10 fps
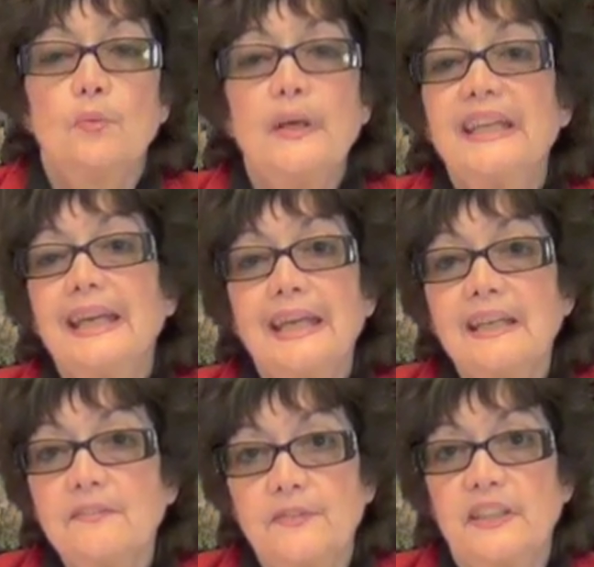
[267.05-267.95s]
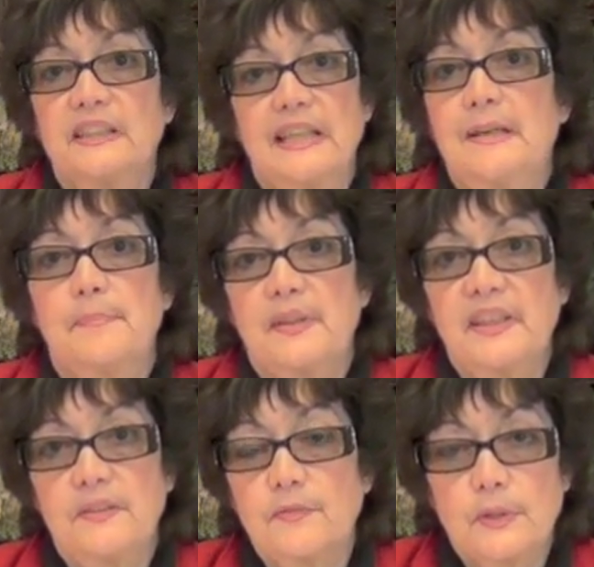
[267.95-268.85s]
we can't feel
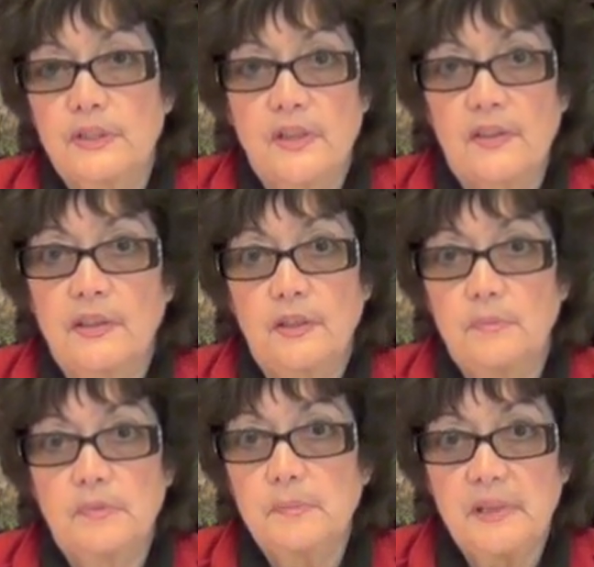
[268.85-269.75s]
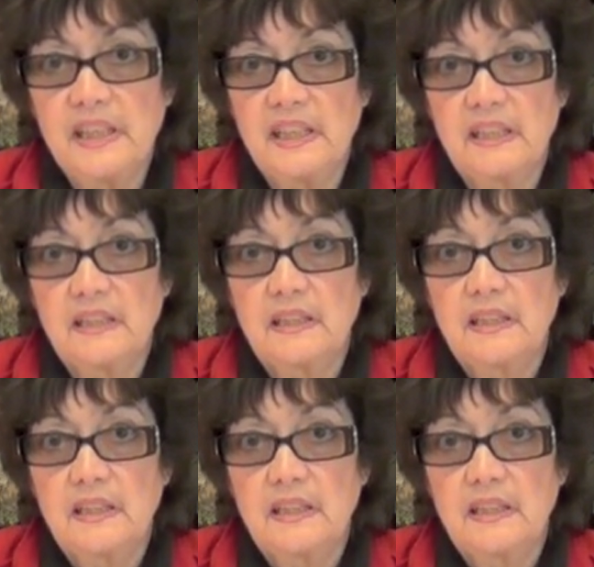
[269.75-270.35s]
empathy for another human being.